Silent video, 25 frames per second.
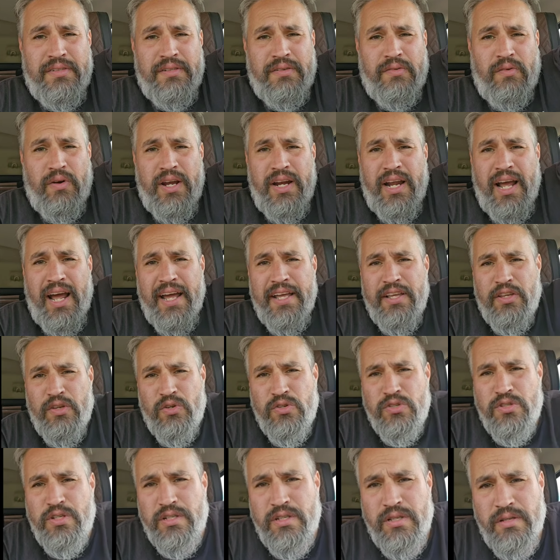Right? I
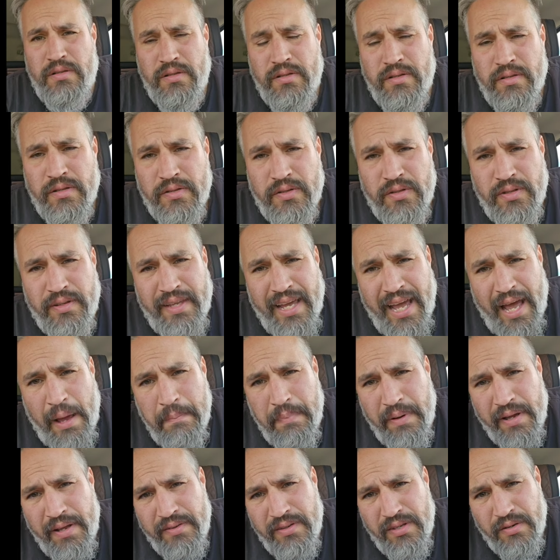used it to tap
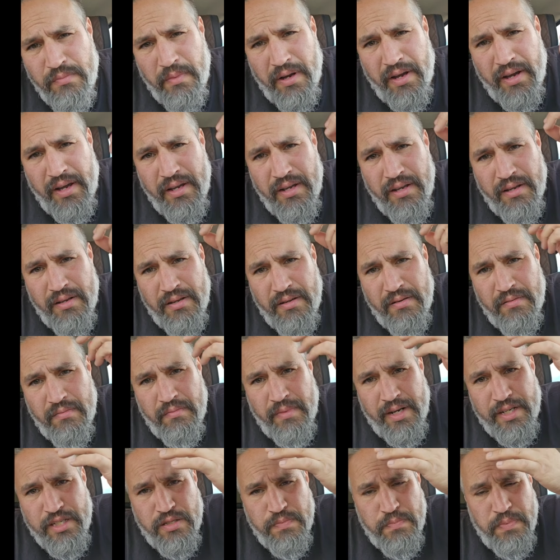into my
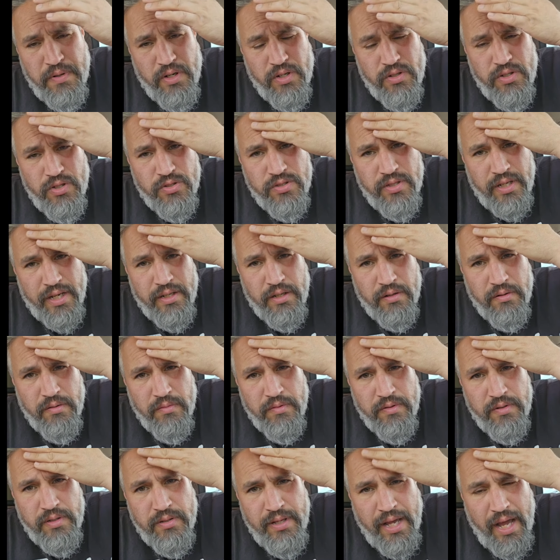spiritual side, to
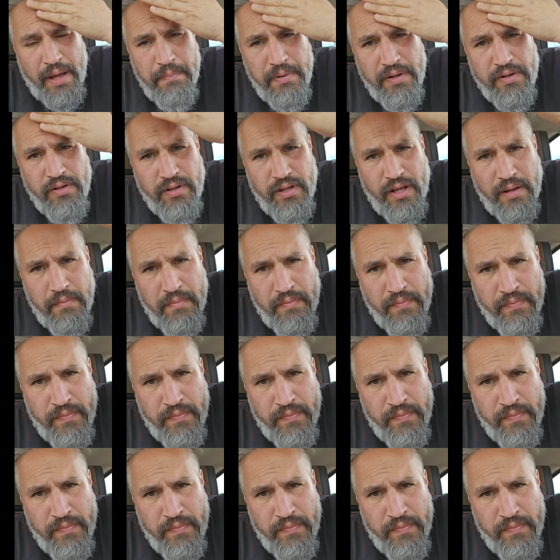tap into the